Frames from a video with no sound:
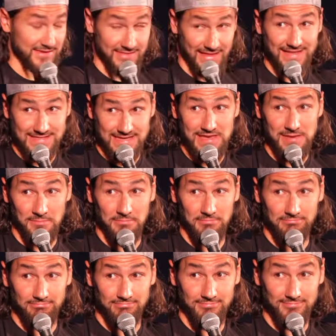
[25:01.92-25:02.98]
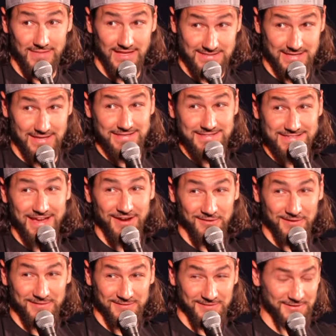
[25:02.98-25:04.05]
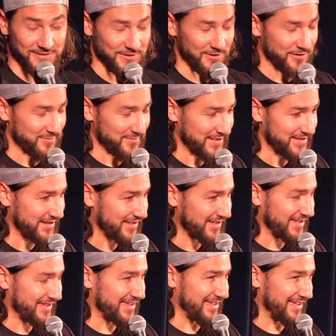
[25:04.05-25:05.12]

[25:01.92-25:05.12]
that's him. That's his character, you know what I mean? Right.